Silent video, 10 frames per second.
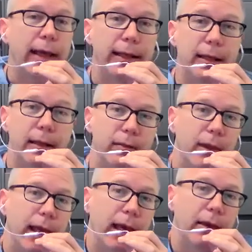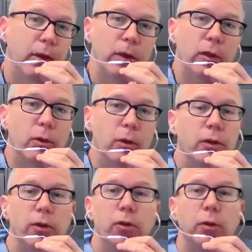And they had the
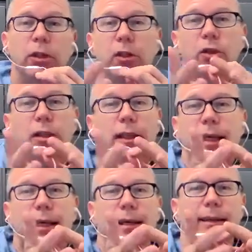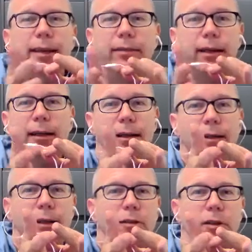resources to essentially like live
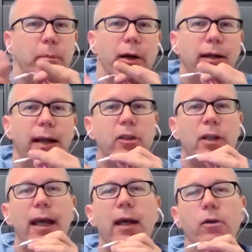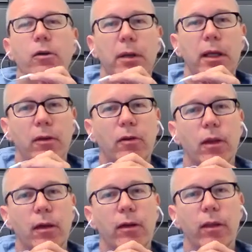in a separate attached house
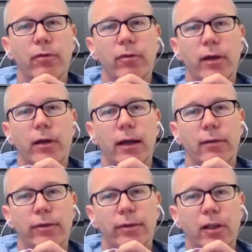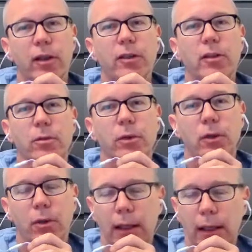because the fear of
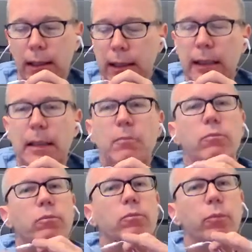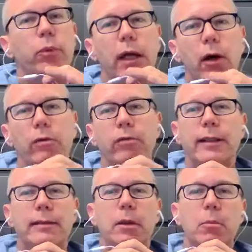contagion was so high.
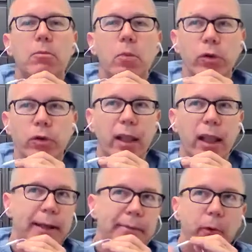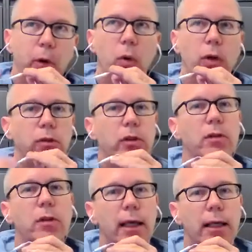Pre-COVID, most of that
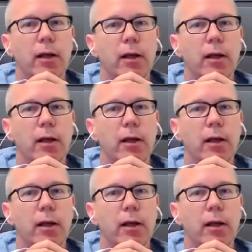was just.